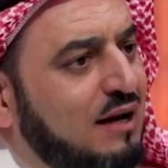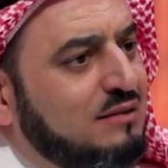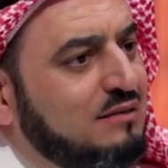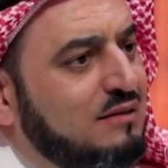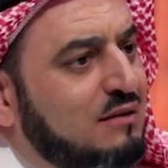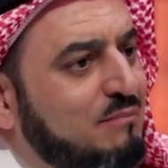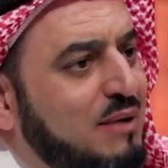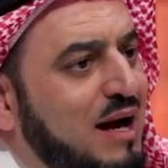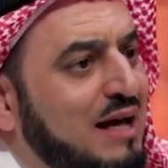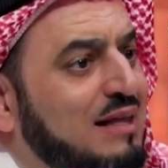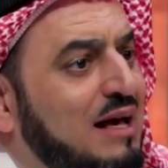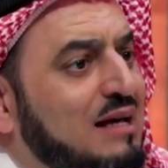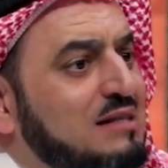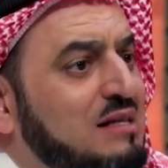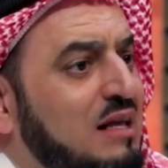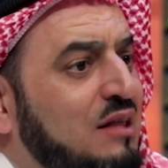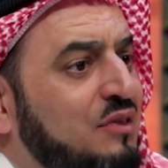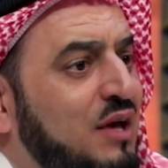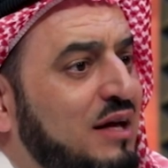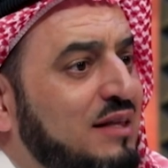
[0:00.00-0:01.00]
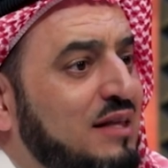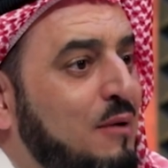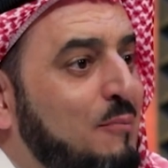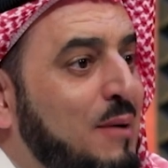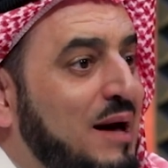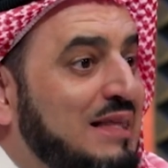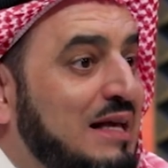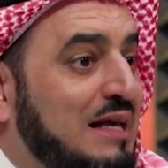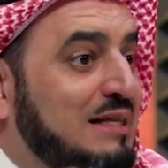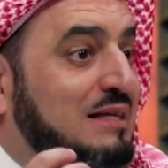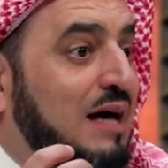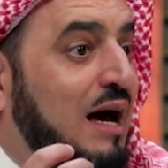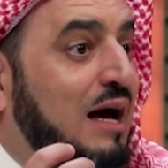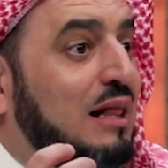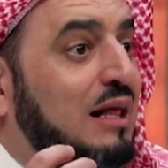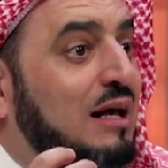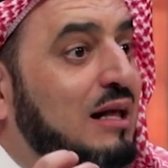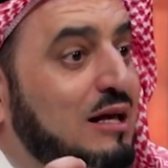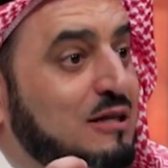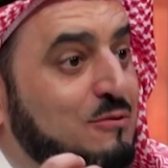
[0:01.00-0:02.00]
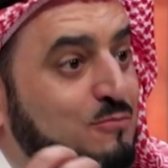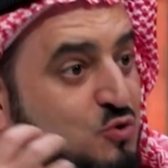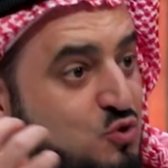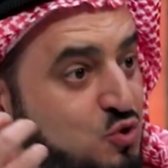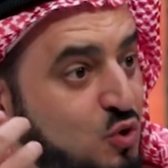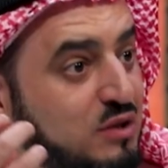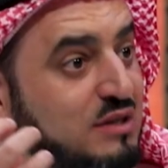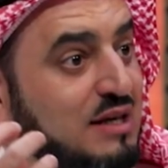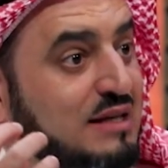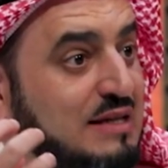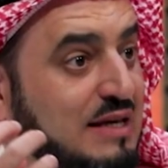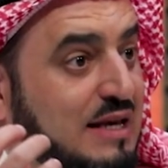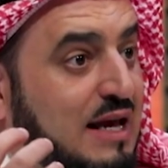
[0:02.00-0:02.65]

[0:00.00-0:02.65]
When did Christian societies begin to rise?